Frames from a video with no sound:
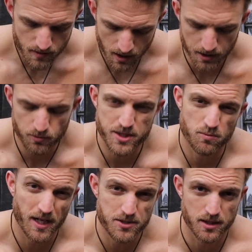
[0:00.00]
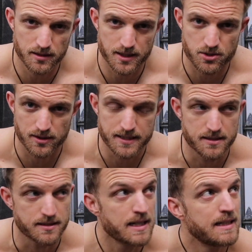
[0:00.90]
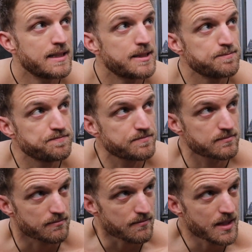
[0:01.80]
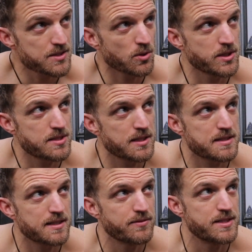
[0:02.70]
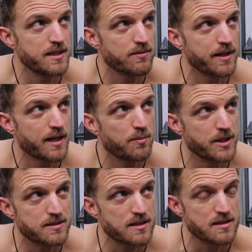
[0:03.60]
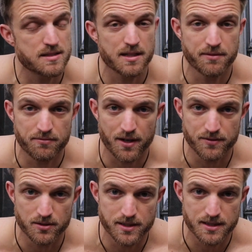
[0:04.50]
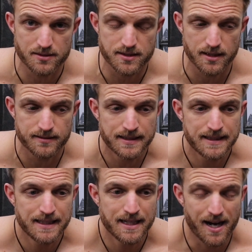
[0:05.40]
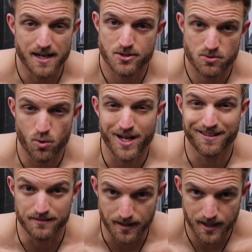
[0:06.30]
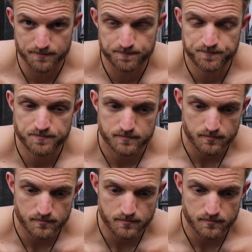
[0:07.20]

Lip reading: Another reason why I took electrolytes is it's only 6:17 right now, but it says it's 75 degrees outside. I sweat a lot.